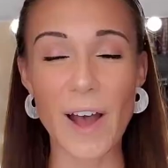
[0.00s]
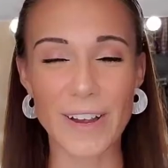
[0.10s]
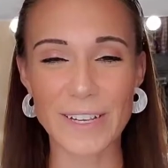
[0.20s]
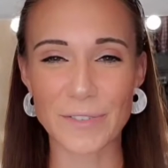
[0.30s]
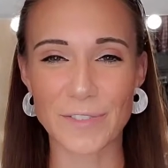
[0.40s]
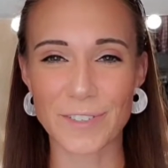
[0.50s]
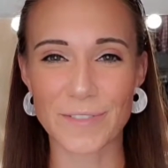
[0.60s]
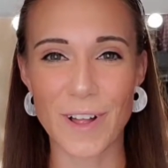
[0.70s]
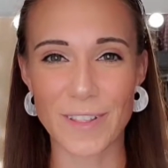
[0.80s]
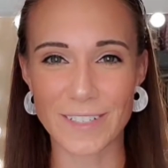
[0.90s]
Okay, so first
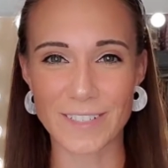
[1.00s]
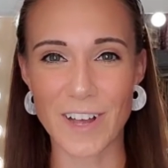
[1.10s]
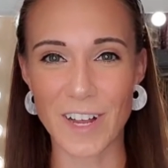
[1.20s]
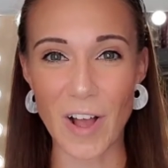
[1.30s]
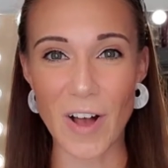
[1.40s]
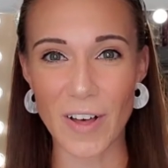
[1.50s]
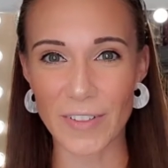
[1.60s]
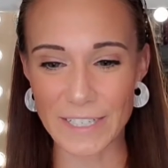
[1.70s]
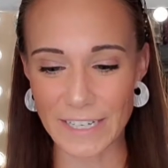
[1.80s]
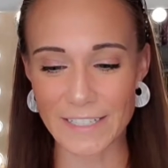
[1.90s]
of all, let's talk
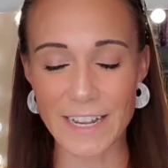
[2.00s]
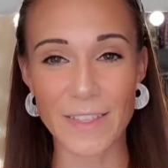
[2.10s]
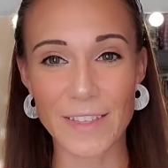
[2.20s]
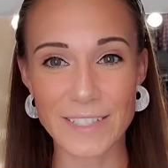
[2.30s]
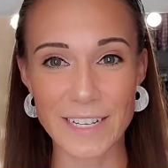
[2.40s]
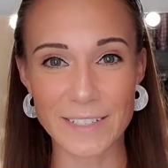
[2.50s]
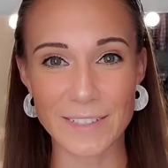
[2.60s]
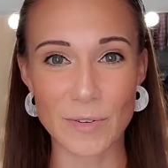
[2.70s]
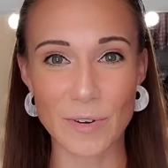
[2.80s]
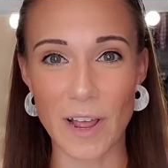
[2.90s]
all the deets. This
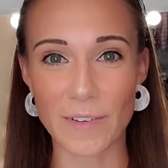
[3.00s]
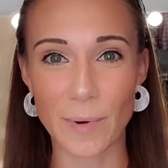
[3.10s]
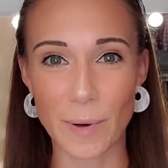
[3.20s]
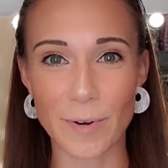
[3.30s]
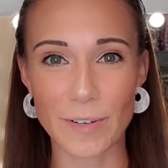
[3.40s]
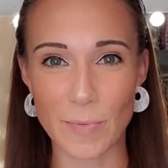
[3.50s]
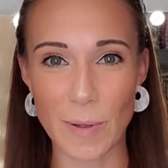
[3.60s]
is sold on Burberry's